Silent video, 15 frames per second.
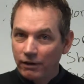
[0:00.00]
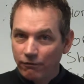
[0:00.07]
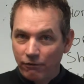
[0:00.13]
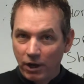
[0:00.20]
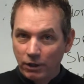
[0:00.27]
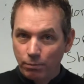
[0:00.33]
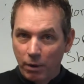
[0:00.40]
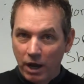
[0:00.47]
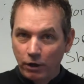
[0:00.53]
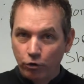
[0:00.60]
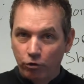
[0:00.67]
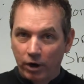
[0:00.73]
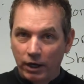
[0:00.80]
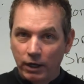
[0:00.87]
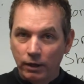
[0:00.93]
affect my
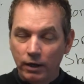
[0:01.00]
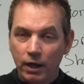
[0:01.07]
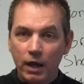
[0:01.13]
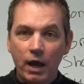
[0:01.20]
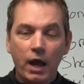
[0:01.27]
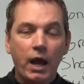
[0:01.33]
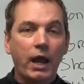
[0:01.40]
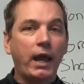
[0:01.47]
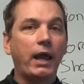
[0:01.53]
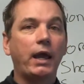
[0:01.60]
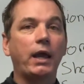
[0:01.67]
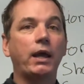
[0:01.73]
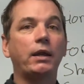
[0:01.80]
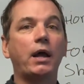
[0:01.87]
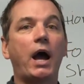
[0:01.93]
credit,
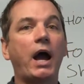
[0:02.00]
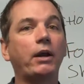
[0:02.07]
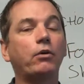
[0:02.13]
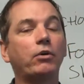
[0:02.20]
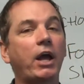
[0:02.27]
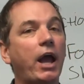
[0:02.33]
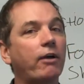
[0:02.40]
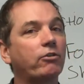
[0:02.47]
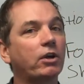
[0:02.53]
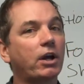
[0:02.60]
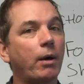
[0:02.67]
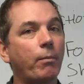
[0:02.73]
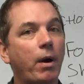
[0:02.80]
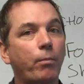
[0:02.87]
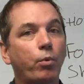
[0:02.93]
and I don't have to
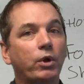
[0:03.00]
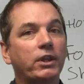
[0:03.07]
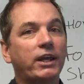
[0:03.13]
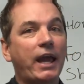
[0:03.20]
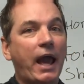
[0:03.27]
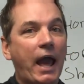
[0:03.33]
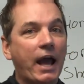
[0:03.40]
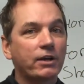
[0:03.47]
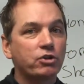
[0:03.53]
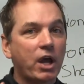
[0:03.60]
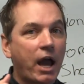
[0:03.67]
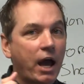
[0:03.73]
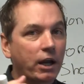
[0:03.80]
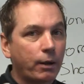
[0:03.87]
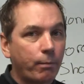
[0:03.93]
come up with cash
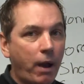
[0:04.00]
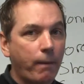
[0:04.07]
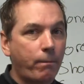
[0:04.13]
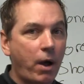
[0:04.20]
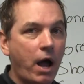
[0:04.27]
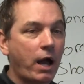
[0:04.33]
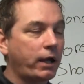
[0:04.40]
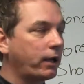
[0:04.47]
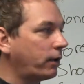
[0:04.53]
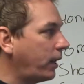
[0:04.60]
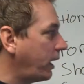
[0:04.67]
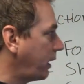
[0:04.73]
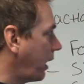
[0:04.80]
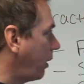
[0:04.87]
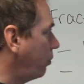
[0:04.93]
out of my pocket
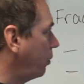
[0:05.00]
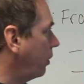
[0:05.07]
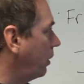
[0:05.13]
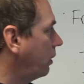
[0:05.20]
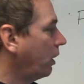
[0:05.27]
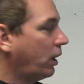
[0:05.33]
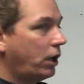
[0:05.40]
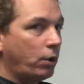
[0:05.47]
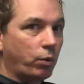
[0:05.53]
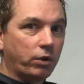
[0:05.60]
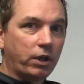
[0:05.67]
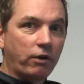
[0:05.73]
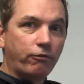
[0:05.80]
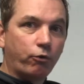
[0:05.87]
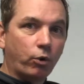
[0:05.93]
like I would with
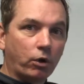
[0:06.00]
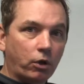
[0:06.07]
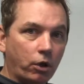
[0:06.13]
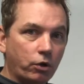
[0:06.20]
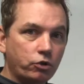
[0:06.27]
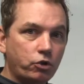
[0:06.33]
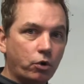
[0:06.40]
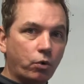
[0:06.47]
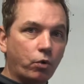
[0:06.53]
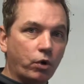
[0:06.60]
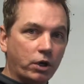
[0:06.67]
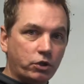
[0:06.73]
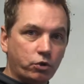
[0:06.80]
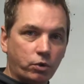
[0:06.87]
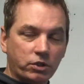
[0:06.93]
a foreclosure or
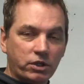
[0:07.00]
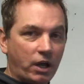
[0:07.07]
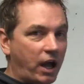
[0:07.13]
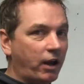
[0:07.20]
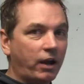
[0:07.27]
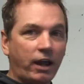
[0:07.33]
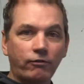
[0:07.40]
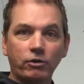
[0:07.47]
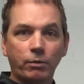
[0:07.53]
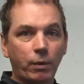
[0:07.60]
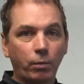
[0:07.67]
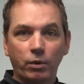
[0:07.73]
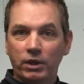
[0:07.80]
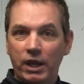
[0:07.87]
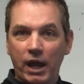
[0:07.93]
a short sale. I don't have to come
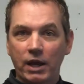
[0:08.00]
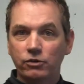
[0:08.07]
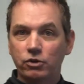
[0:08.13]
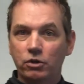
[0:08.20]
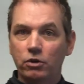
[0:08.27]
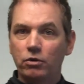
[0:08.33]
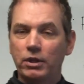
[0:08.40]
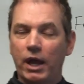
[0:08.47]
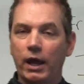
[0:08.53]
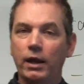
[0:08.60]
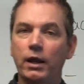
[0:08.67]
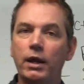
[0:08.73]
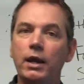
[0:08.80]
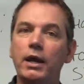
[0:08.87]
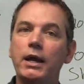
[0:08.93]
up with cash to do that.
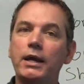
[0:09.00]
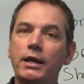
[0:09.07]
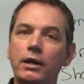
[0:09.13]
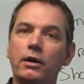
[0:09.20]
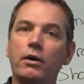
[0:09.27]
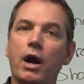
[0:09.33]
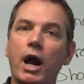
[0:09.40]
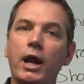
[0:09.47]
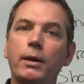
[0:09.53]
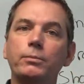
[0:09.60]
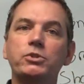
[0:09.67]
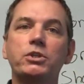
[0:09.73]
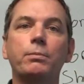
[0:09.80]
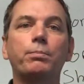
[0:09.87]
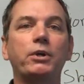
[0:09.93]
Here, I am
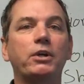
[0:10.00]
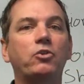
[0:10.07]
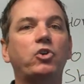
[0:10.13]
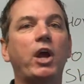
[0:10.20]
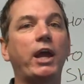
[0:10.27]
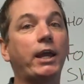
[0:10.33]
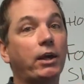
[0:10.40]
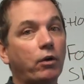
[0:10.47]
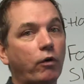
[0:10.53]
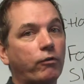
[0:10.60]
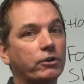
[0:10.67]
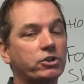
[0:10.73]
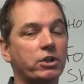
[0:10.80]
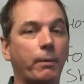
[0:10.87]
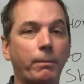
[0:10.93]
simply taking over
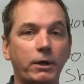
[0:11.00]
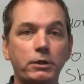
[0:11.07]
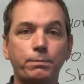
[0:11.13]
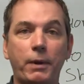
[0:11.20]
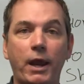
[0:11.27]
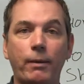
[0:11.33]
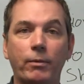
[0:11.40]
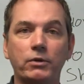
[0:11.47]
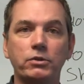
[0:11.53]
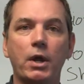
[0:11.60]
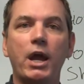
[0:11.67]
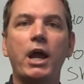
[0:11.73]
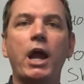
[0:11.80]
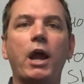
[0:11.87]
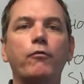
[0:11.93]
somebody's payments
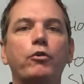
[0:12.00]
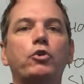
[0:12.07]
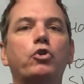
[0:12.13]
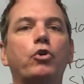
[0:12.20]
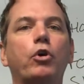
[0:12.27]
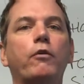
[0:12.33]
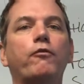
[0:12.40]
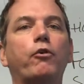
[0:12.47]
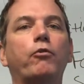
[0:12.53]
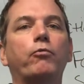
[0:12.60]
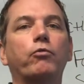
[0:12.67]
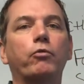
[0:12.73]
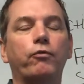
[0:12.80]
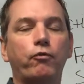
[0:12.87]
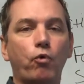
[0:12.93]
in return
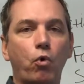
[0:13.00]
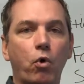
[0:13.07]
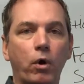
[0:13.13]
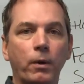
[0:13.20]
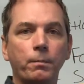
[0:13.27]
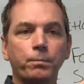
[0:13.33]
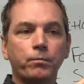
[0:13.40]
for